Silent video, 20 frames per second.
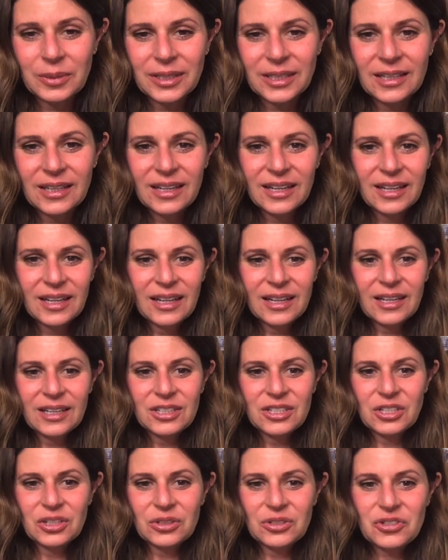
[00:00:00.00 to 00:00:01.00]
and
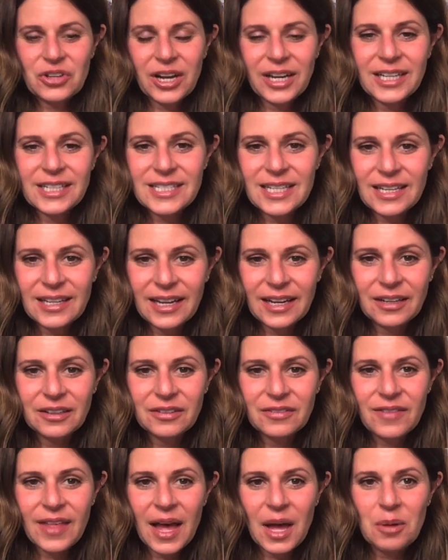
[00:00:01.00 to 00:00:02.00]
you know, trying to take care
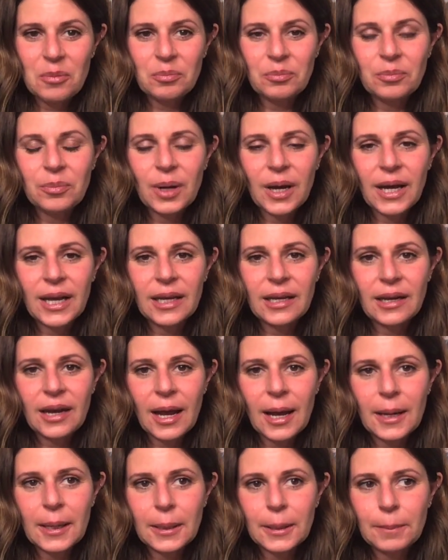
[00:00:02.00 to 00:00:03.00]
of them. But
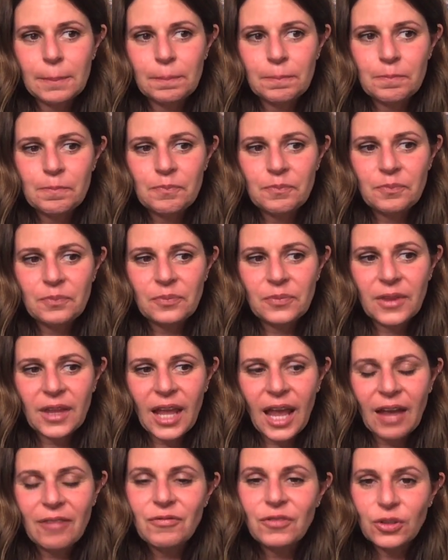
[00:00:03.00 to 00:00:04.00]
um,
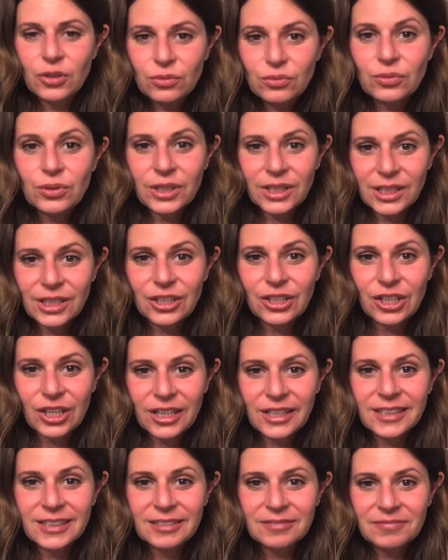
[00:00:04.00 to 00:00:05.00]
I feel really
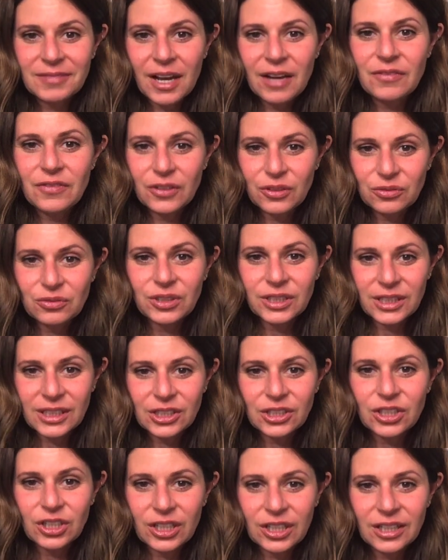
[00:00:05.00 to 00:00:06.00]
good. I feel
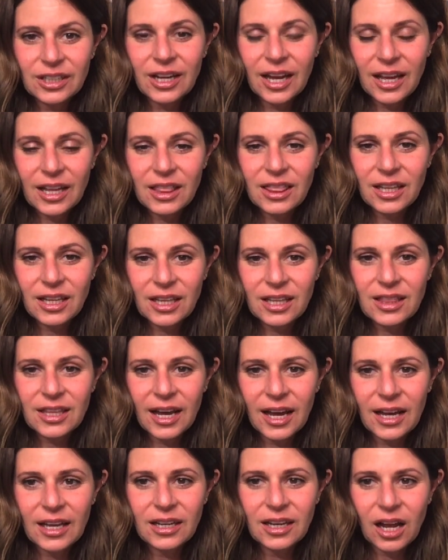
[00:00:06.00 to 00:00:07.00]
really good. I think
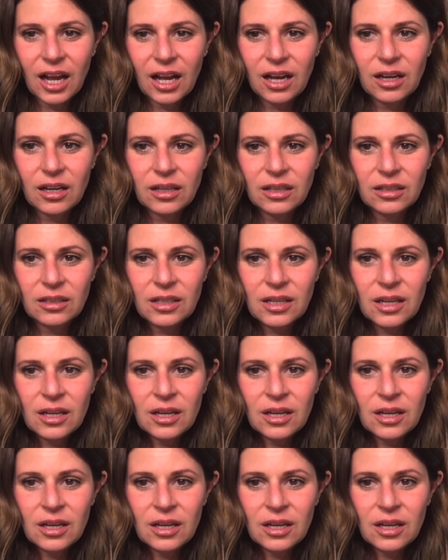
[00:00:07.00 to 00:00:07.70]
that uh,